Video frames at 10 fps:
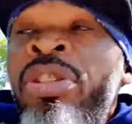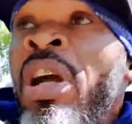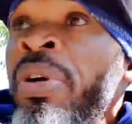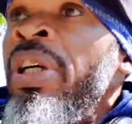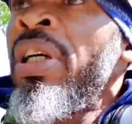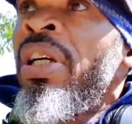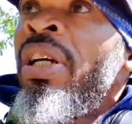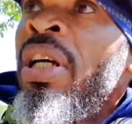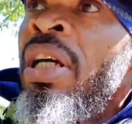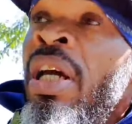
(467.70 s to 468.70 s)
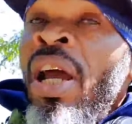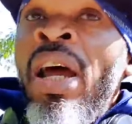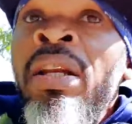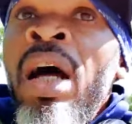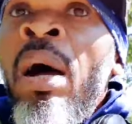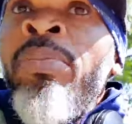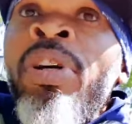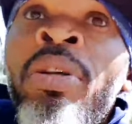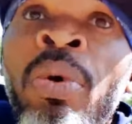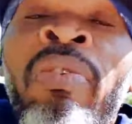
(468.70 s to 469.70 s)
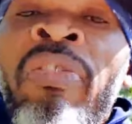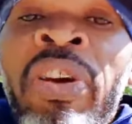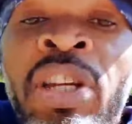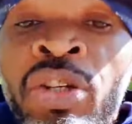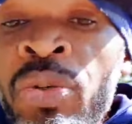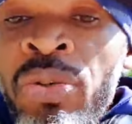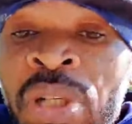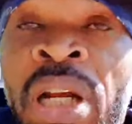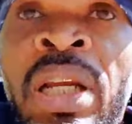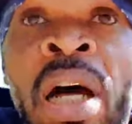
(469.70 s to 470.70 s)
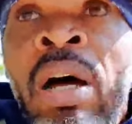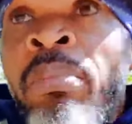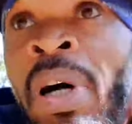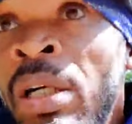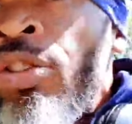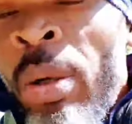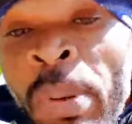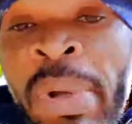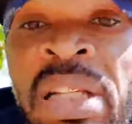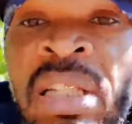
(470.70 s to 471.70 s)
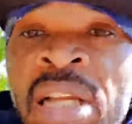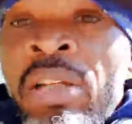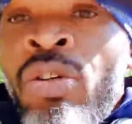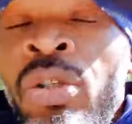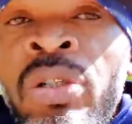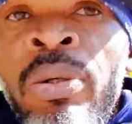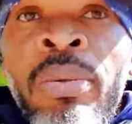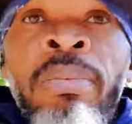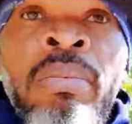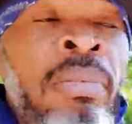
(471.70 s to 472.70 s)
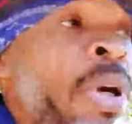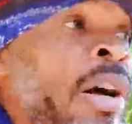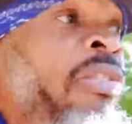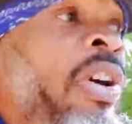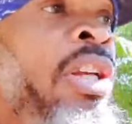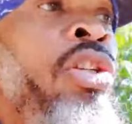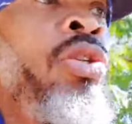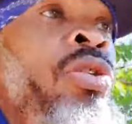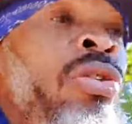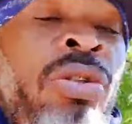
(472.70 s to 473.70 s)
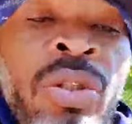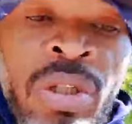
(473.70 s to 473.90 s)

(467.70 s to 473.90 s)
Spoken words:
sorry, and I'm sorry to have offended you, and I'll try my best not to offend you